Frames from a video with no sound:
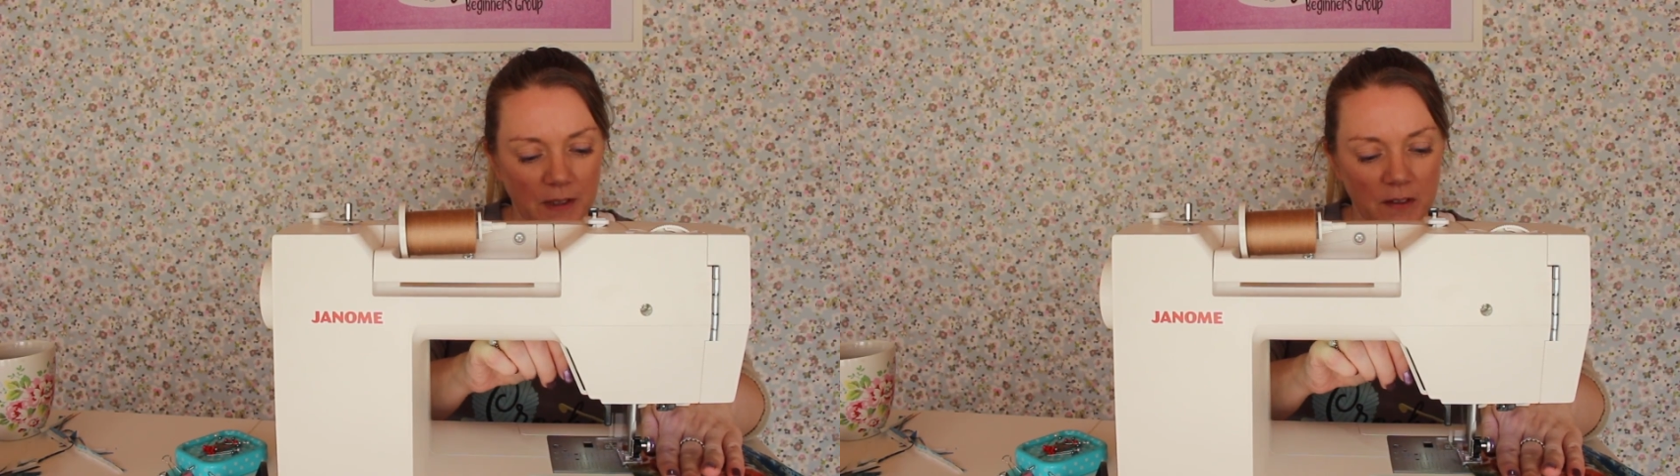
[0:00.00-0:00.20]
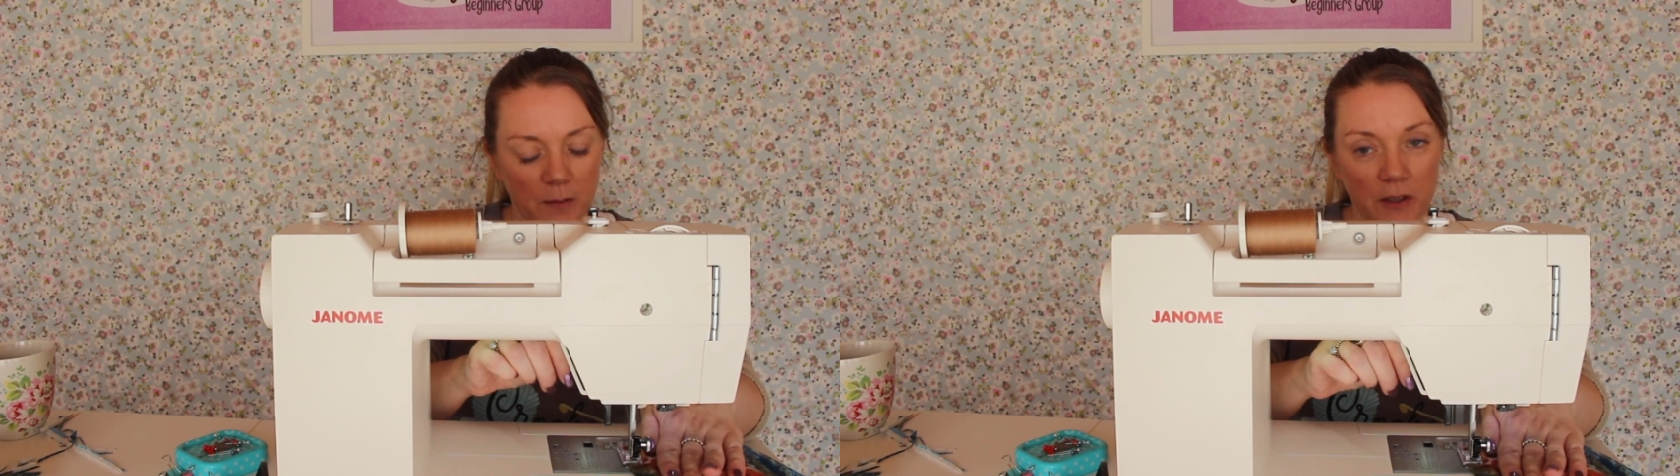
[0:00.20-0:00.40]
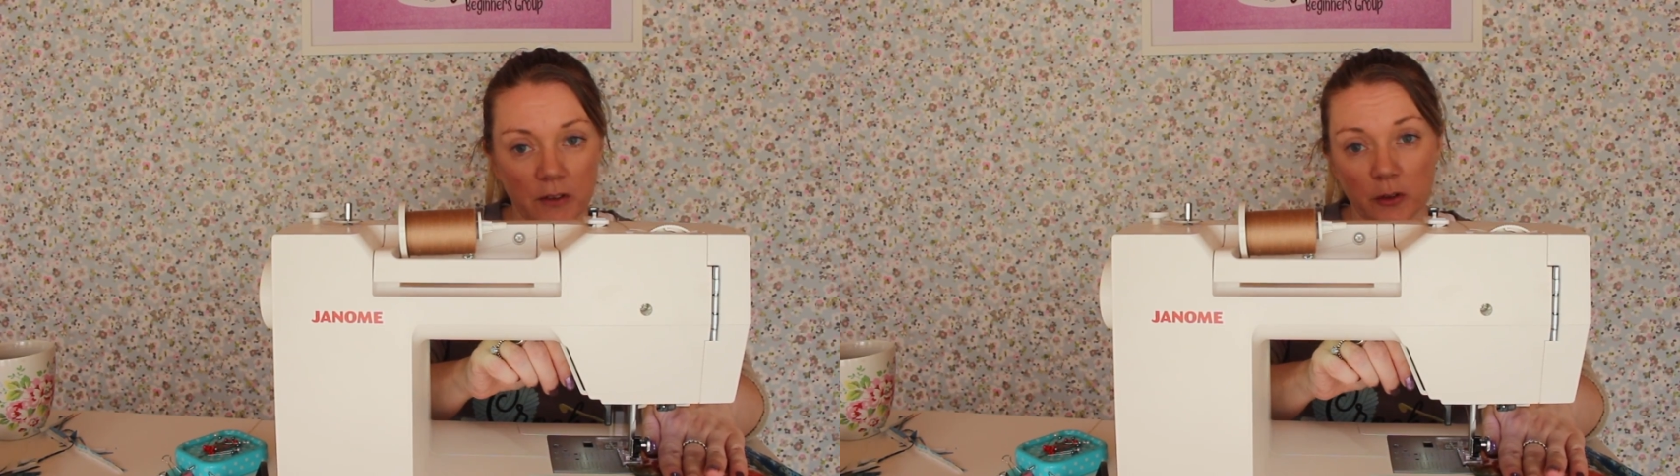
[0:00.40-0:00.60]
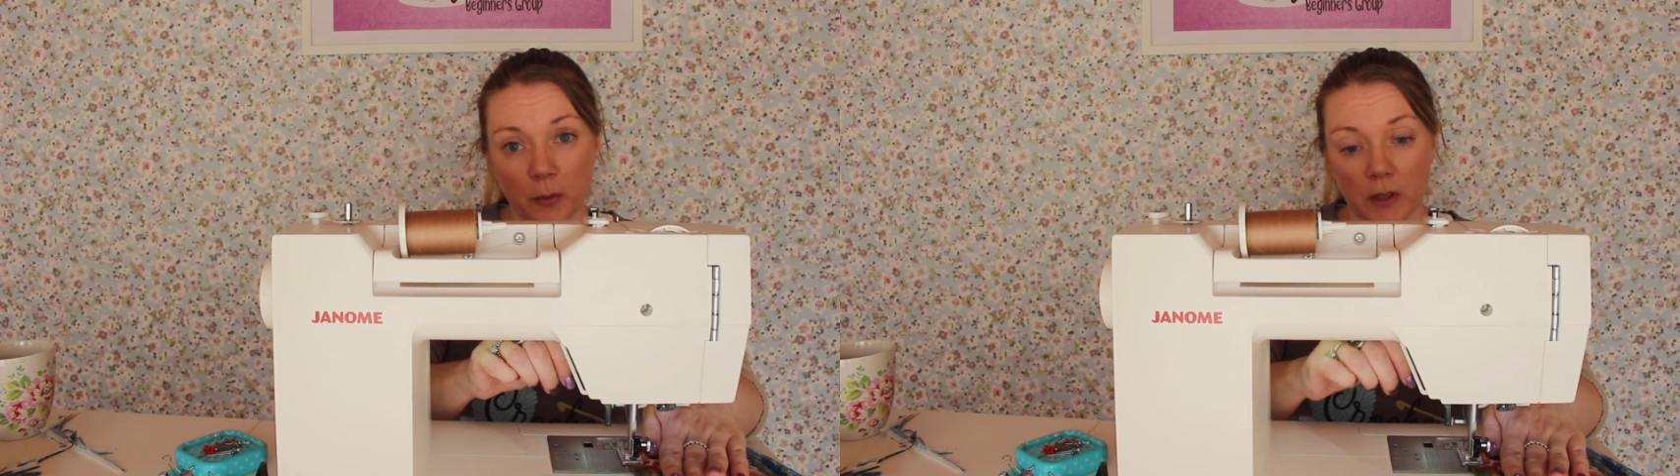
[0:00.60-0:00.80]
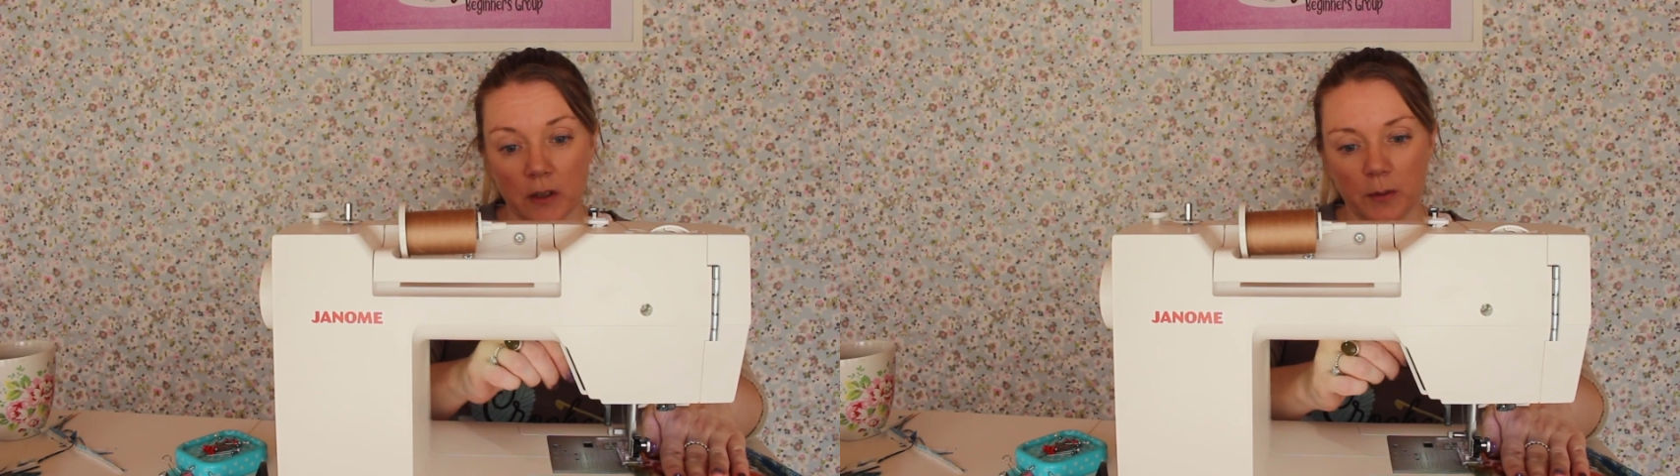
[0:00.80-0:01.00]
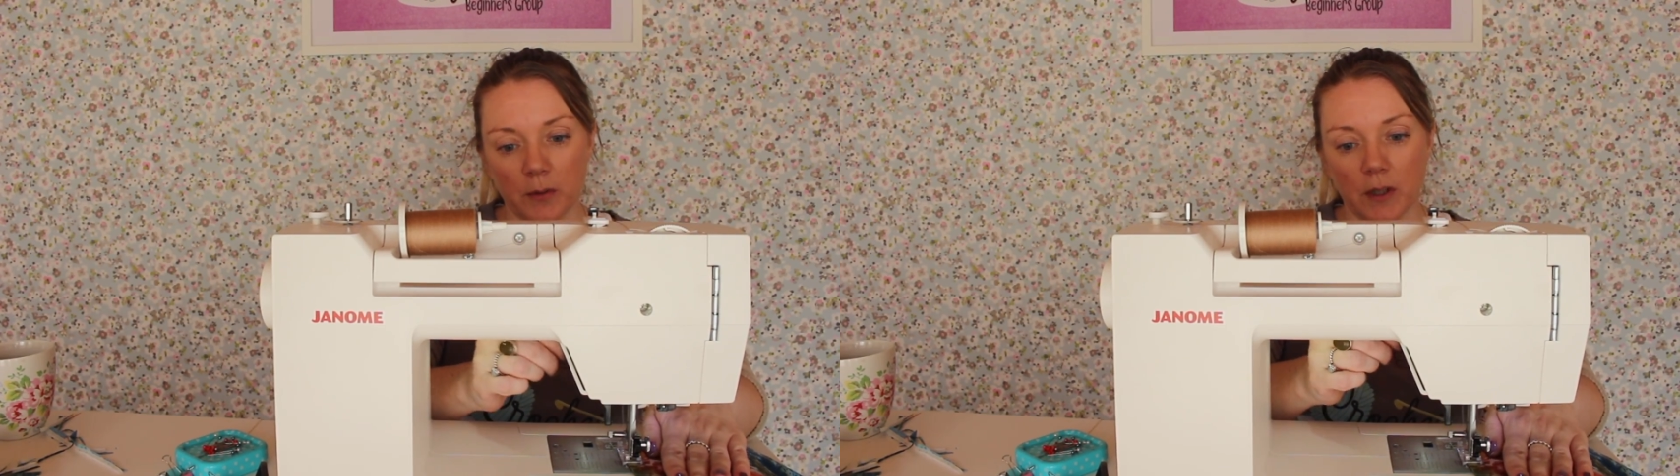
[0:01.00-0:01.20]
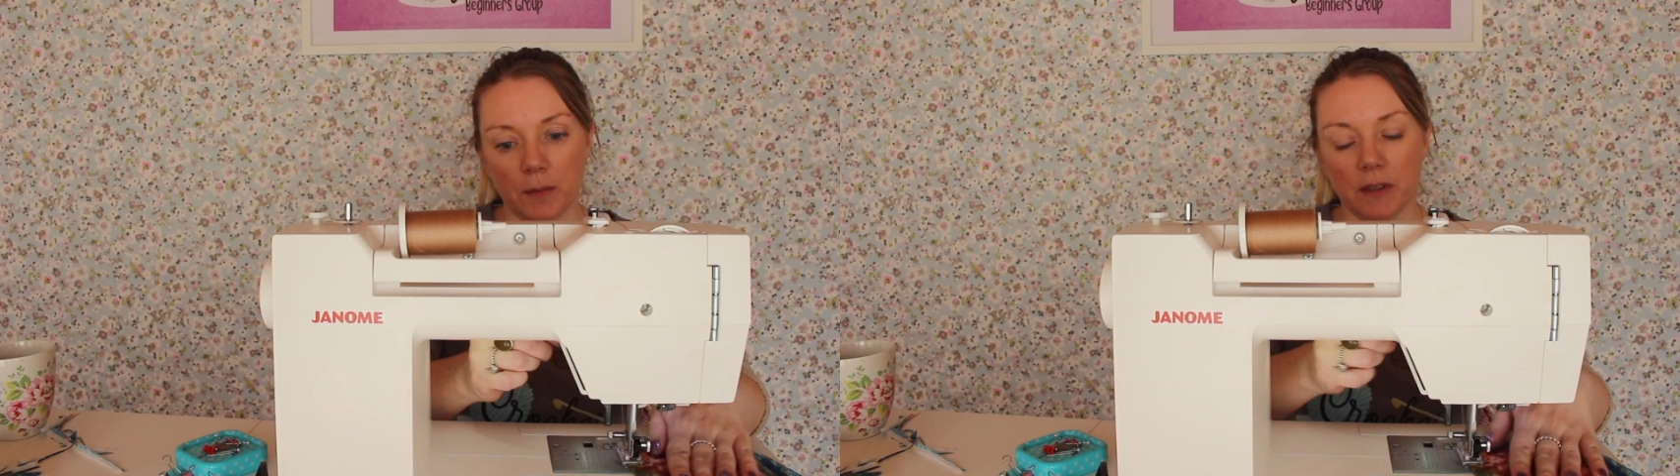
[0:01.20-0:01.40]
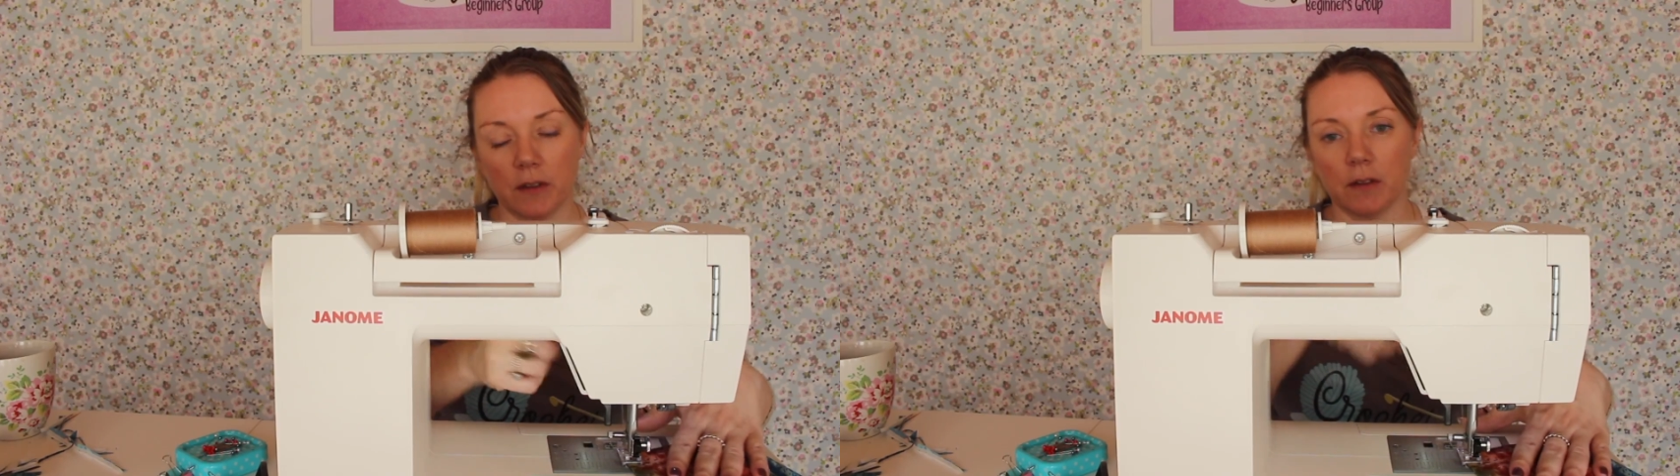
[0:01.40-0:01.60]
otherwise your work will
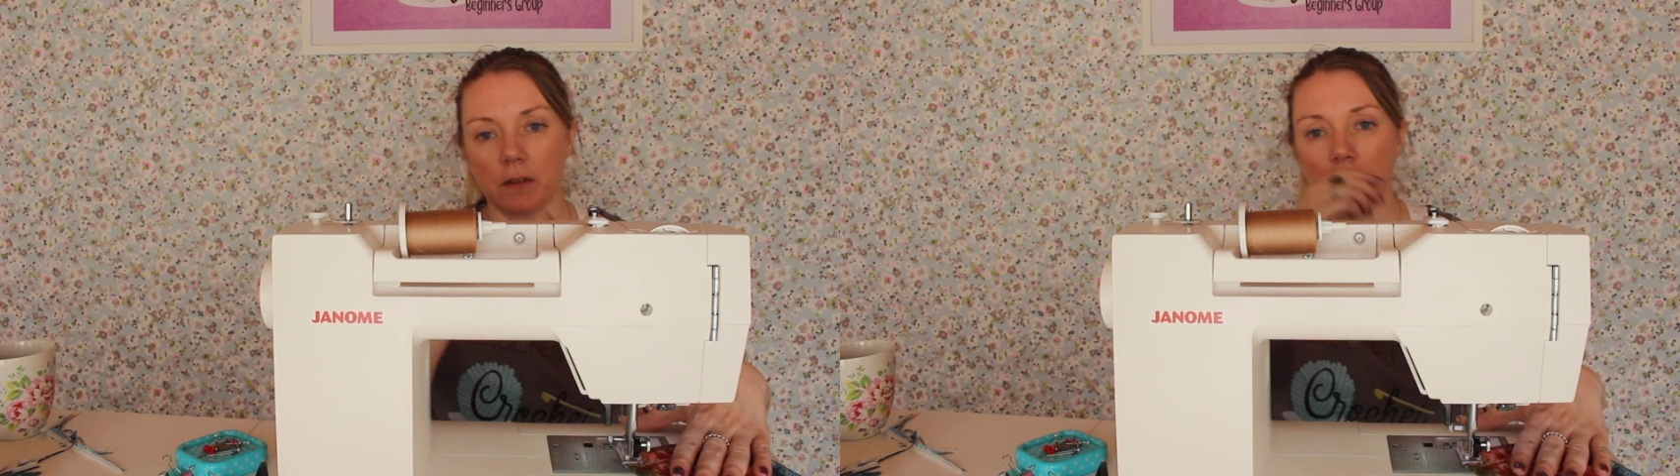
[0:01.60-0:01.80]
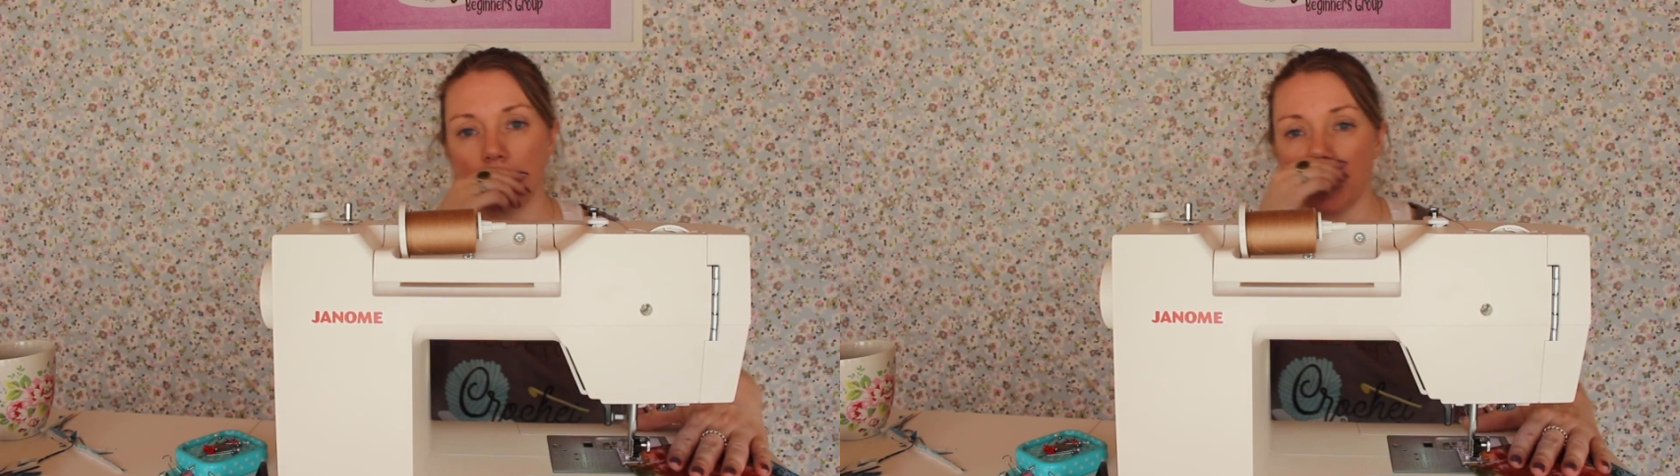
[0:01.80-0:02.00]
come undone.